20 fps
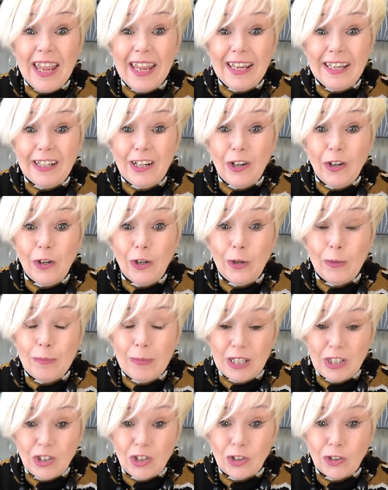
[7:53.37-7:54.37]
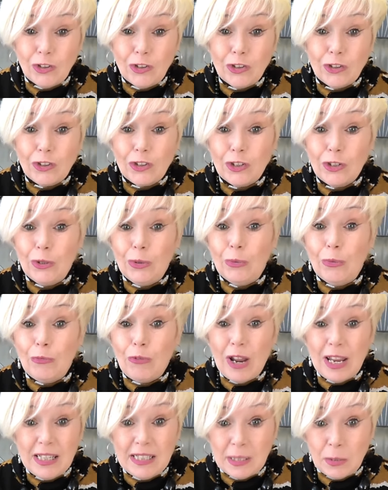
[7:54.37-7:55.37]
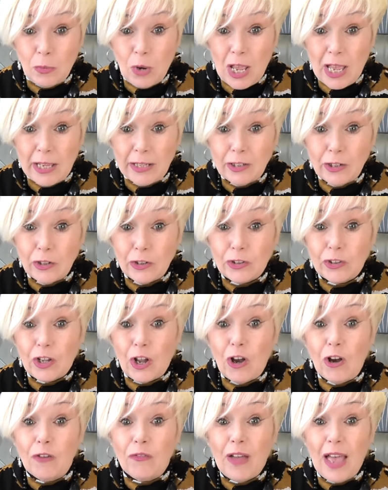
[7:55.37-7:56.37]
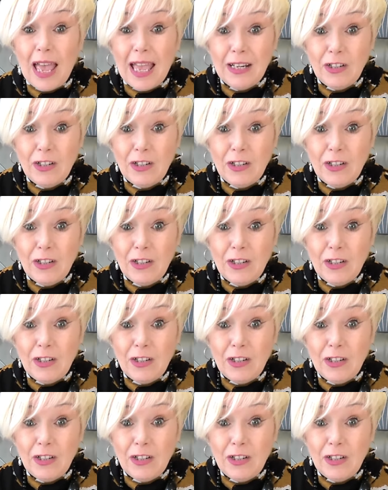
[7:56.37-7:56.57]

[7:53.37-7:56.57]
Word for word: in her mission to raise awareness of